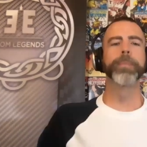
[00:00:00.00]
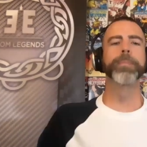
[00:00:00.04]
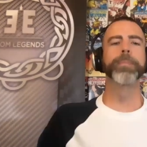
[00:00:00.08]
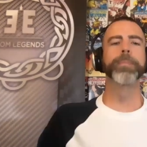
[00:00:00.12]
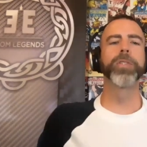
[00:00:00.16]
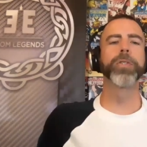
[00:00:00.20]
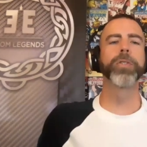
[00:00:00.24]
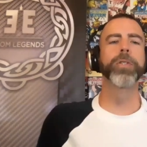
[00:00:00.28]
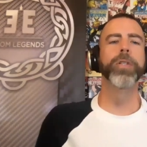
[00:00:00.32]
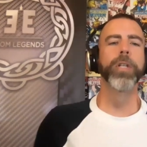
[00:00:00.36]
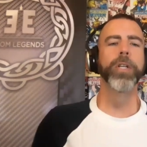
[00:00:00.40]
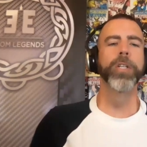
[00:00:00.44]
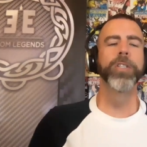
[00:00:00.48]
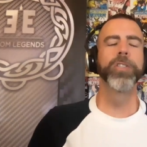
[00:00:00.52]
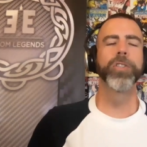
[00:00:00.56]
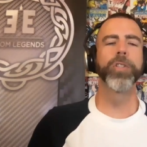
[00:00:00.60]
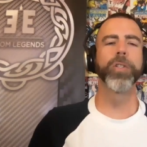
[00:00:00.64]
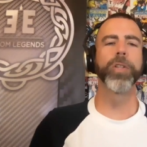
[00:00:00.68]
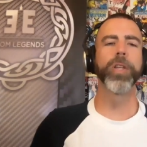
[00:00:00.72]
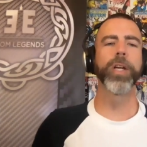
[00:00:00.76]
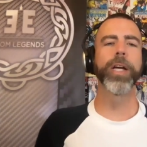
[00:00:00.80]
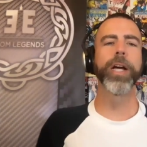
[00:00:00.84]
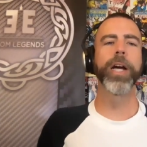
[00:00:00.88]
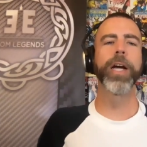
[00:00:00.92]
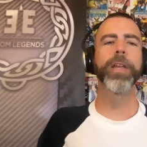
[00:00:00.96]
so, so
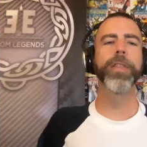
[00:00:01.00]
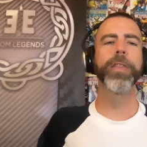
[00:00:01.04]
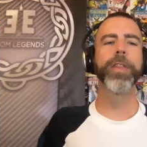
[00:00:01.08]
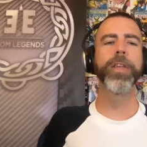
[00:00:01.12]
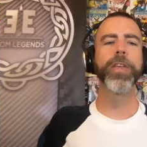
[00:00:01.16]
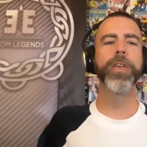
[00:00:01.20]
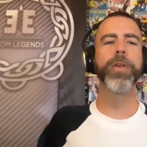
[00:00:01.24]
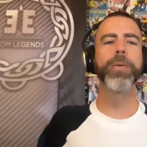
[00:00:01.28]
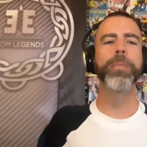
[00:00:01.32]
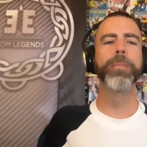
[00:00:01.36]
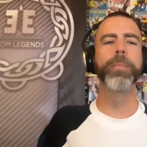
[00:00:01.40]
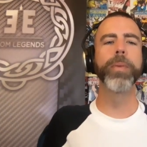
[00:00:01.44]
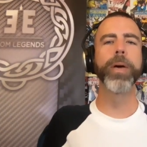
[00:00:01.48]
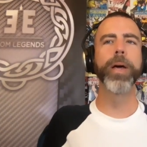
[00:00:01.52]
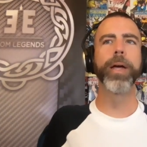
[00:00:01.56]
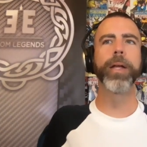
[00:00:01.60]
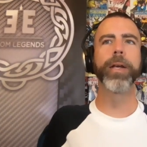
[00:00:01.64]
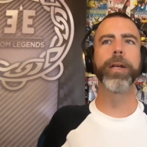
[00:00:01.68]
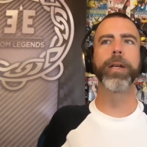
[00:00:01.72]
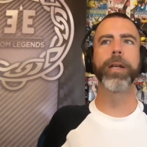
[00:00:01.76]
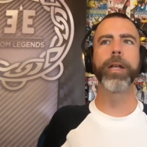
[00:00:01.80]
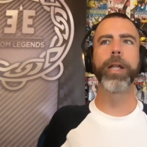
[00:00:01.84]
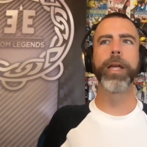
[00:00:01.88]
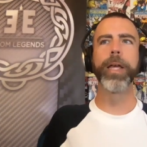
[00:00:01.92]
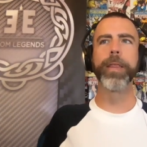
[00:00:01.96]
the guy that you met,
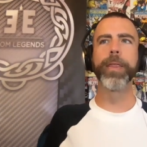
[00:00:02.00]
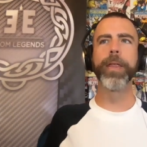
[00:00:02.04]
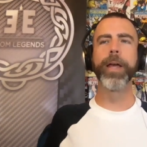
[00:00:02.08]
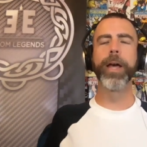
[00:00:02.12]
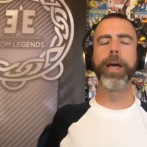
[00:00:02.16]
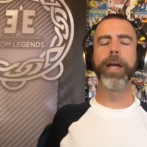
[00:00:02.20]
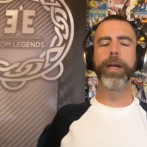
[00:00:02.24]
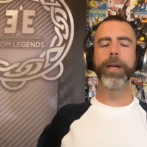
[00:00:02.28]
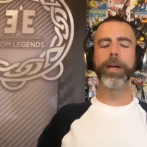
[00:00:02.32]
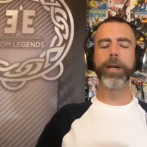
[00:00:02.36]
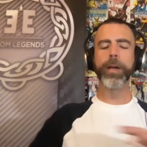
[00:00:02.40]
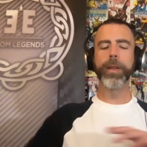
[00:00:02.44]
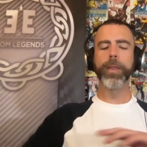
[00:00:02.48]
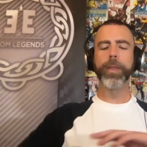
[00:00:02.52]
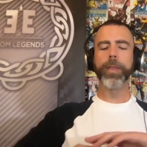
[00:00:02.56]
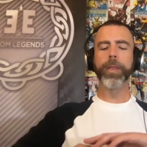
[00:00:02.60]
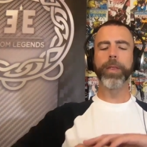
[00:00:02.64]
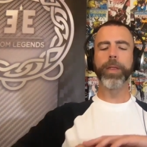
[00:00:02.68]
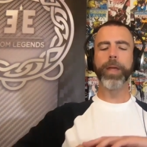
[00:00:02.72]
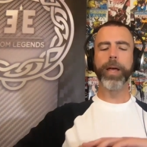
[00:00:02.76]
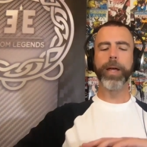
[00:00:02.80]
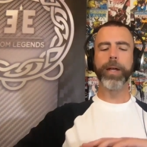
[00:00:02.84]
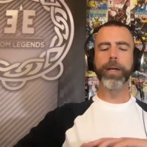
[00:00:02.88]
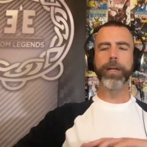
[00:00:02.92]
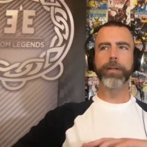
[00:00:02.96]
like that,
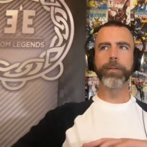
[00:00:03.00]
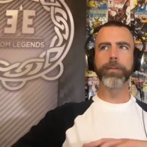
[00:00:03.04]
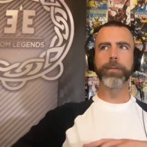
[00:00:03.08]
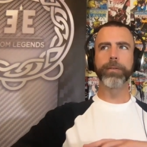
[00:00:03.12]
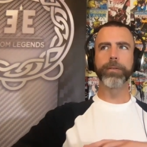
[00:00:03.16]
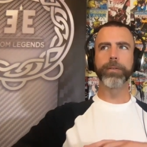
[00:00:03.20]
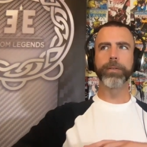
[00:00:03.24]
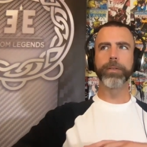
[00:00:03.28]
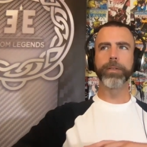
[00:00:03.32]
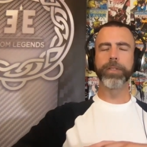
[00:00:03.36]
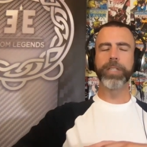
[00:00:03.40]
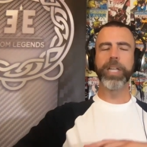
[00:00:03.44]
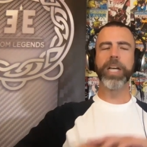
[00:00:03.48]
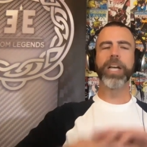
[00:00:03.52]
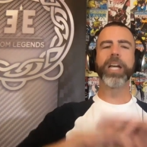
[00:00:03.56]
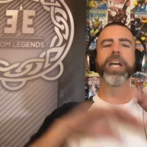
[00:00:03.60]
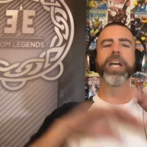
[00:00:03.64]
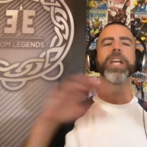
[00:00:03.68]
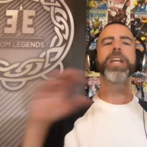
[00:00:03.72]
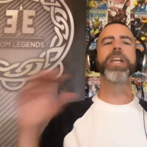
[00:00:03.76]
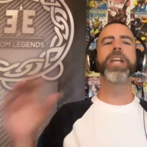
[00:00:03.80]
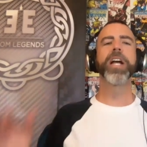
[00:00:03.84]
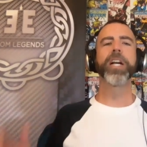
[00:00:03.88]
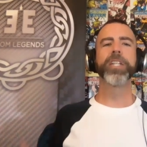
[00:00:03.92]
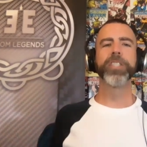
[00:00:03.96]
that, that
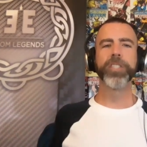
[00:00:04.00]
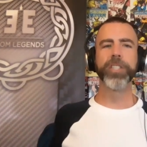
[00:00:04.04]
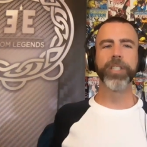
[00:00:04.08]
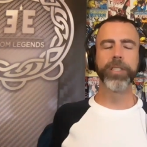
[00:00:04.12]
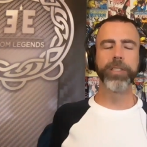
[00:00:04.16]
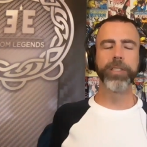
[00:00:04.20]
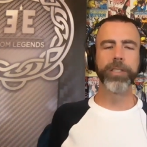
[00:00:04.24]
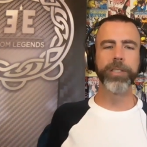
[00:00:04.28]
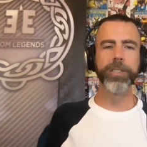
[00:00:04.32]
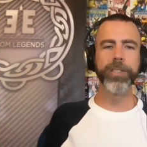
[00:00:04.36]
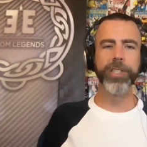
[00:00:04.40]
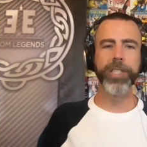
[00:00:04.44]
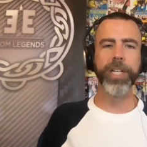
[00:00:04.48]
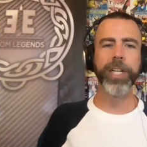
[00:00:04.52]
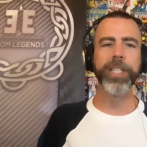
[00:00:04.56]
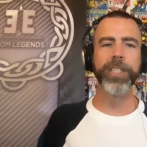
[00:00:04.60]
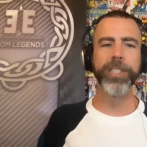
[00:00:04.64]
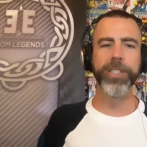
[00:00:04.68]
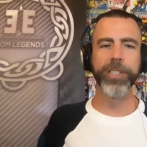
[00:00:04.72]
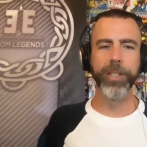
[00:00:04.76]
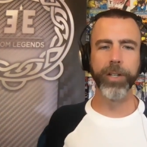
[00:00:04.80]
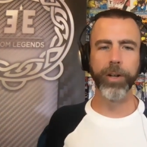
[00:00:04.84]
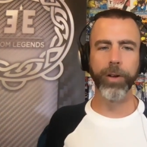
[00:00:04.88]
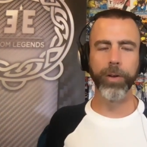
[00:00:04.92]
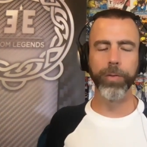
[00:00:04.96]
connection
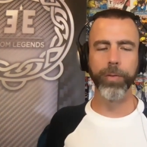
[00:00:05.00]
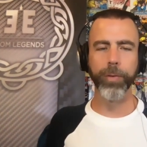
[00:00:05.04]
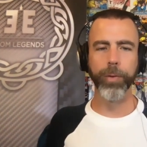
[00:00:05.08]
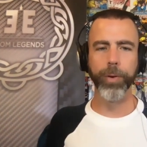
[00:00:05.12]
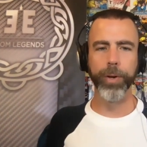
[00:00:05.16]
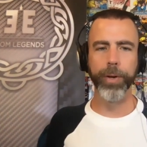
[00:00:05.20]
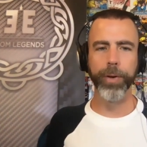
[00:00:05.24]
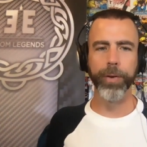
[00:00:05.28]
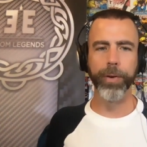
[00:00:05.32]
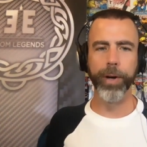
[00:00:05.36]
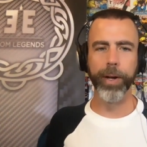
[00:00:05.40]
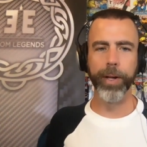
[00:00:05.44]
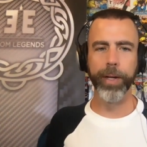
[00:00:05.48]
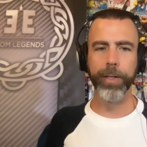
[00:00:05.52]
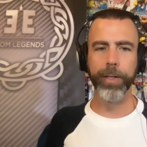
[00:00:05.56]
changed it all for you, right?